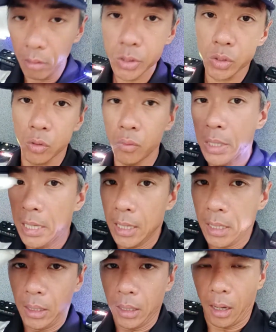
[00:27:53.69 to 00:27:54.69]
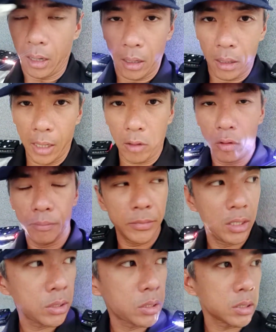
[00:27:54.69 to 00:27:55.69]
So, I hope
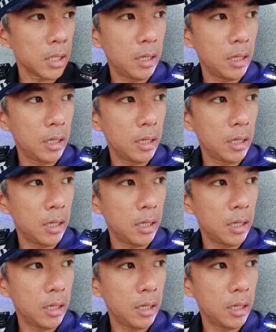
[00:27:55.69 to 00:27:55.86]
this,